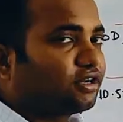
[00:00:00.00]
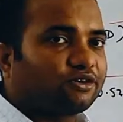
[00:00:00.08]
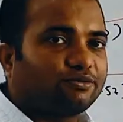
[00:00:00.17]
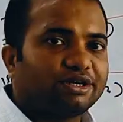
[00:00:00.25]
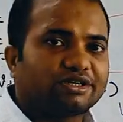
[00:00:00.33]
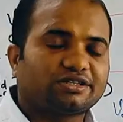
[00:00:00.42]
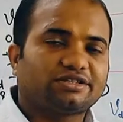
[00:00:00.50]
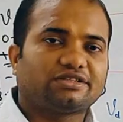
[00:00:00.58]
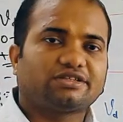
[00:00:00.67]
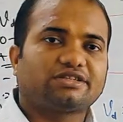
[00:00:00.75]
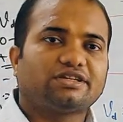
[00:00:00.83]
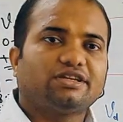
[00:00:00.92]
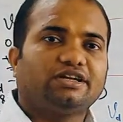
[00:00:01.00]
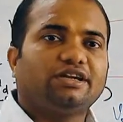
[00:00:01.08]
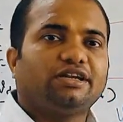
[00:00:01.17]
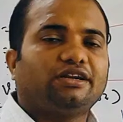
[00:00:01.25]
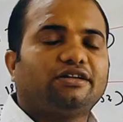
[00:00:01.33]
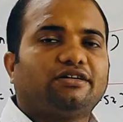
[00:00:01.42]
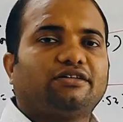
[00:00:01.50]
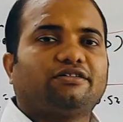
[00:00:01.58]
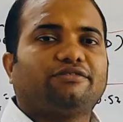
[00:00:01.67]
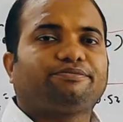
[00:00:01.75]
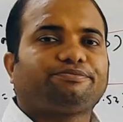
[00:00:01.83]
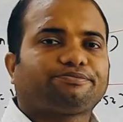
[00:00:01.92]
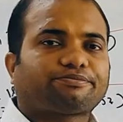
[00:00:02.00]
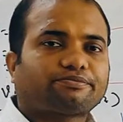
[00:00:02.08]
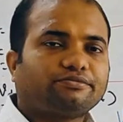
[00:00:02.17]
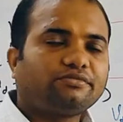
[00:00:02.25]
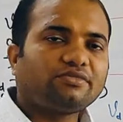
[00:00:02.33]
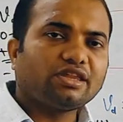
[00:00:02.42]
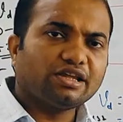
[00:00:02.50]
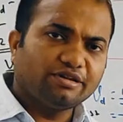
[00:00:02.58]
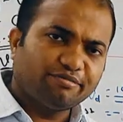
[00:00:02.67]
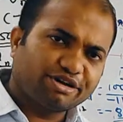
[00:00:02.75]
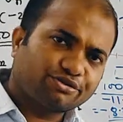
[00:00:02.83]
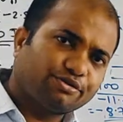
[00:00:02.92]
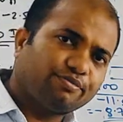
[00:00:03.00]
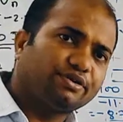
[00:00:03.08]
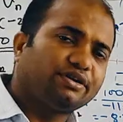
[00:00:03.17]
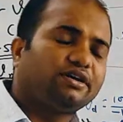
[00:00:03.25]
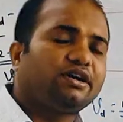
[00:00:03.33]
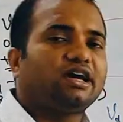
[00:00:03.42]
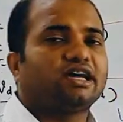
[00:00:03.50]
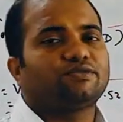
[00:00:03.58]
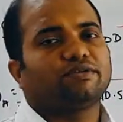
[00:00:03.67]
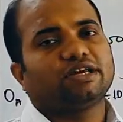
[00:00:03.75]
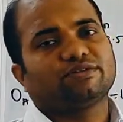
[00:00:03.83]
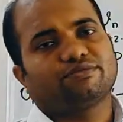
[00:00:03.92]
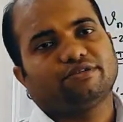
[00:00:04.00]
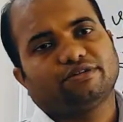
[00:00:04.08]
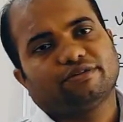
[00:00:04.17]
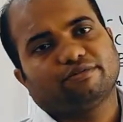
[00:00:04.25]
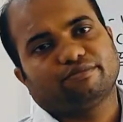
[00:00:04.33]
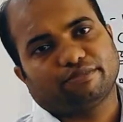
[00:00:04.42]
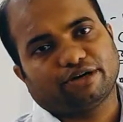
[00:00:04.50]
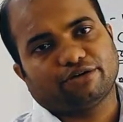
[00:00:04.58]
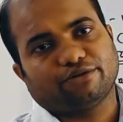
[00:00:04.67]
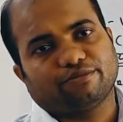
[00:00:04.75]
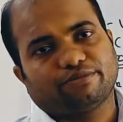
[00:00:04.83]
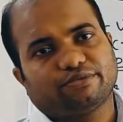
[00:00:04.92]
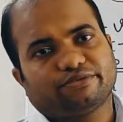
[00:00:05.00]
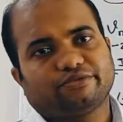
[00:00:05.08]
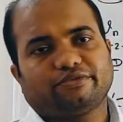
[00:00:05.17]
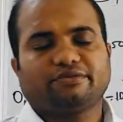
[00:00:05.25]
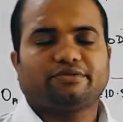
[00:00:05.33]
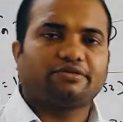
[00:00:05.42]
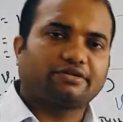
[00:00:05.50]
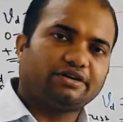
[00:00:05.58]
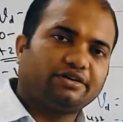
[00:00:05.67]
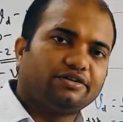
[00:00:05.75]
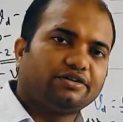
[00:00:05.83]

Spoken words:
accommodations in Emmetrop as well as for myop. Okay,